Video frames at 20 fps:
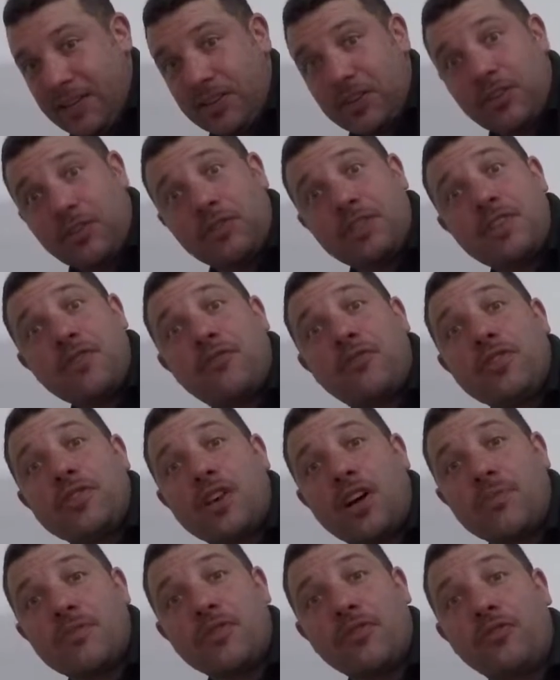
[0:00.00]
the different
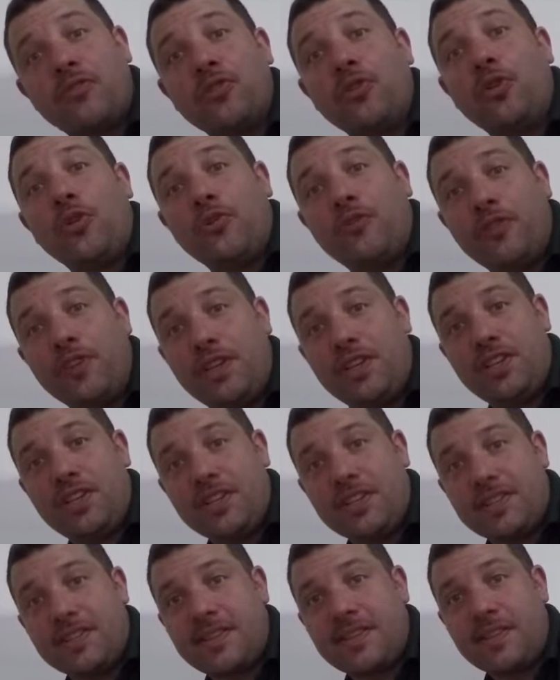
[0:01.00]
types of floor
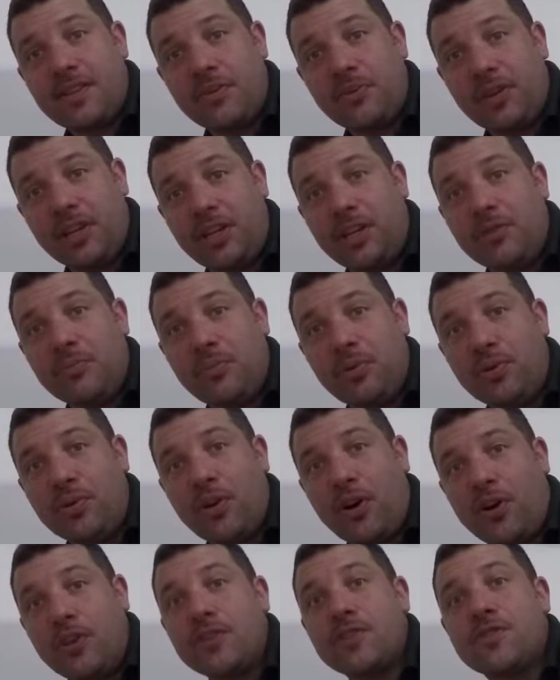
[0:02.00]
finishes that we can put
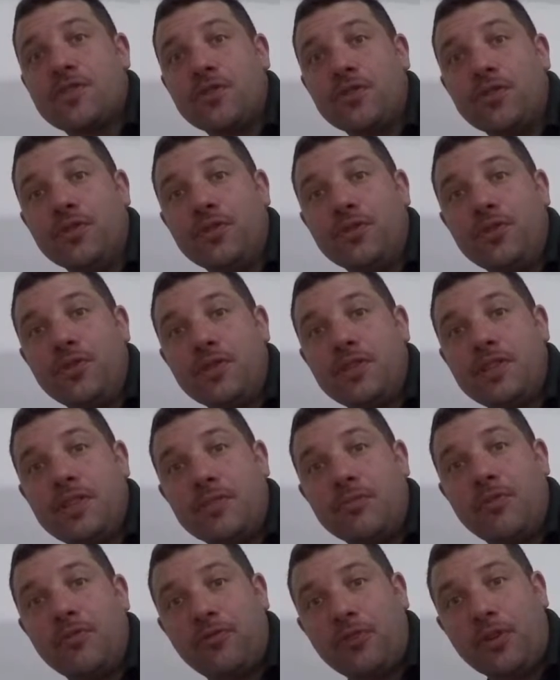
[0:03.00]
onto
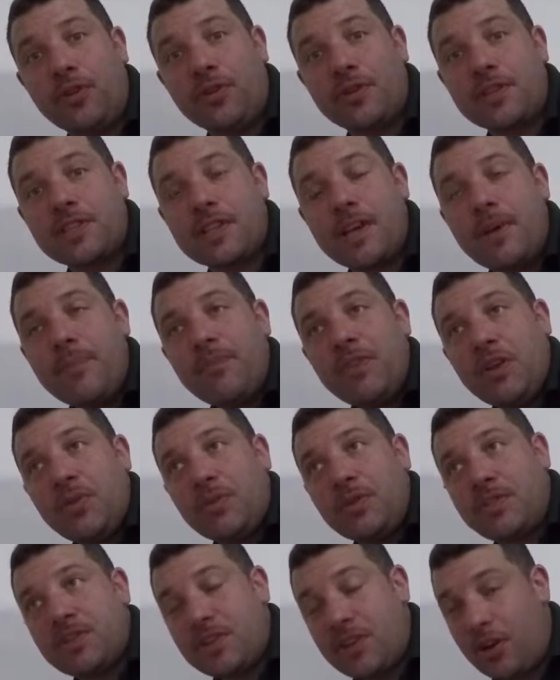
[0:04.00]
timber floors.
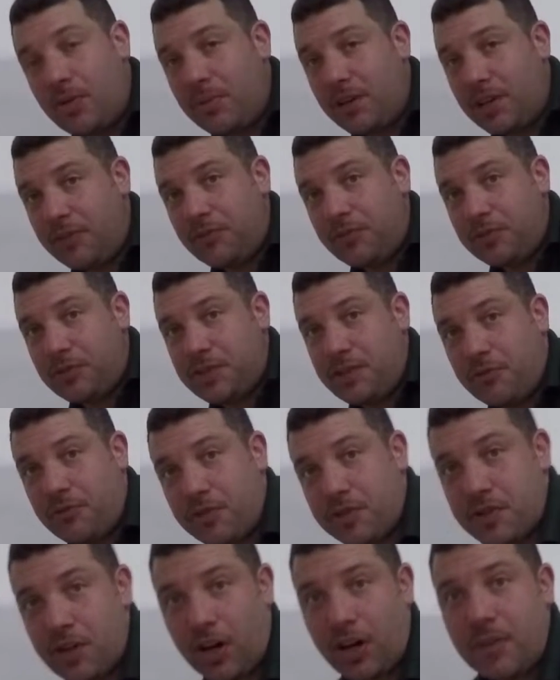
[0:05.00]
With so many
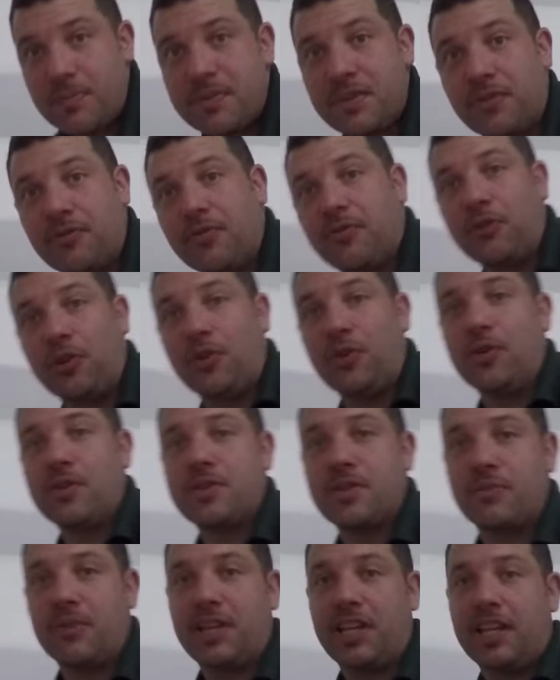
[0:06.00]
different types of floors
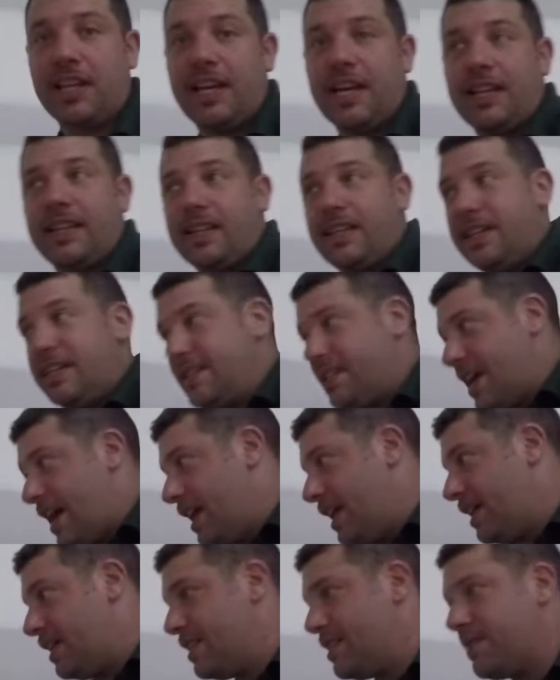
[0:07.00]
that we can get these
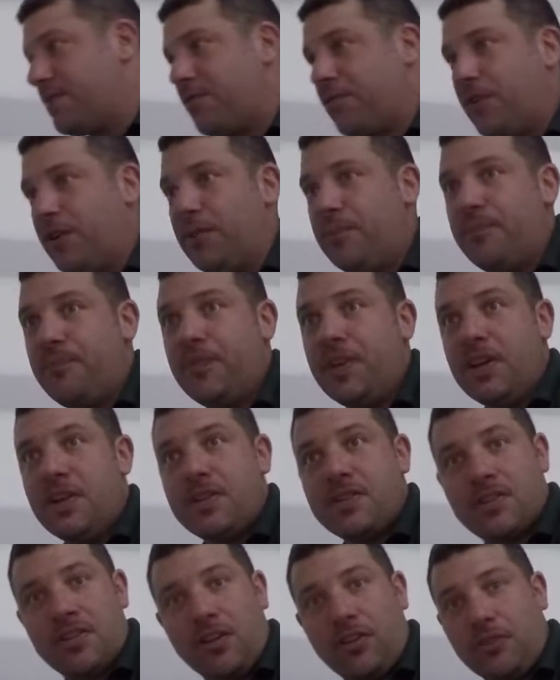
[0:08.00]
days, from
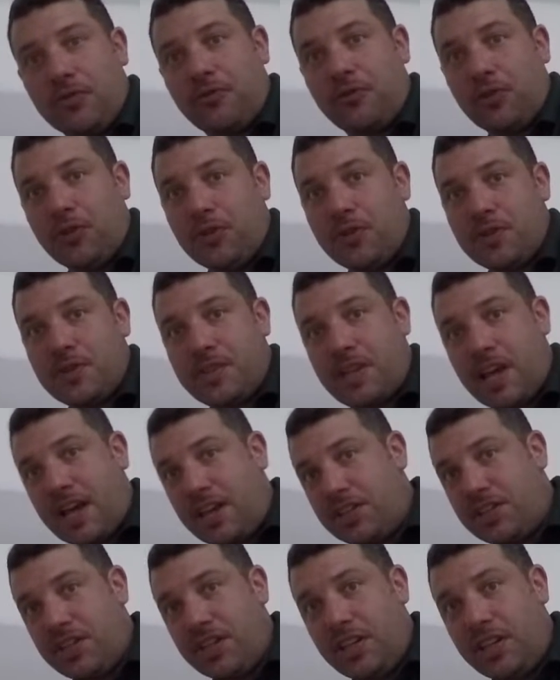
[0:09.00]
solid floors to
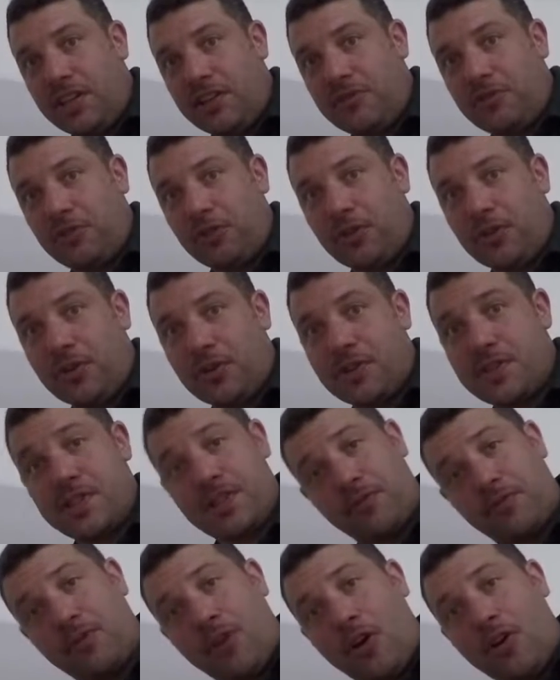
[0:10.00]
engineered floors to
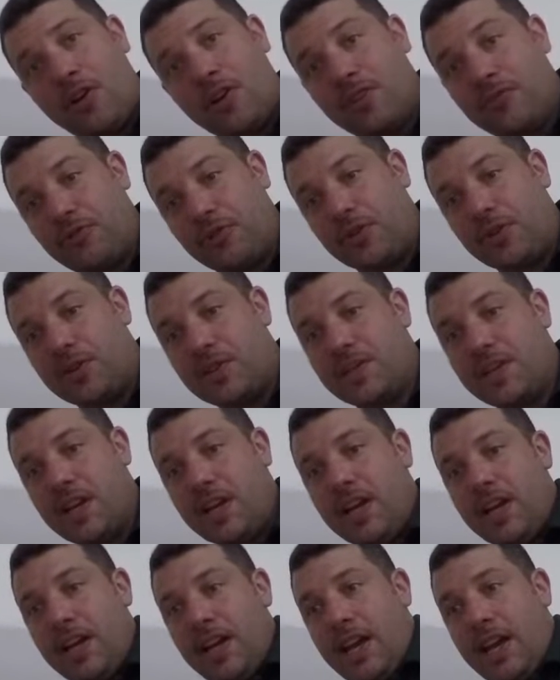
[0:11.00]
floating floors,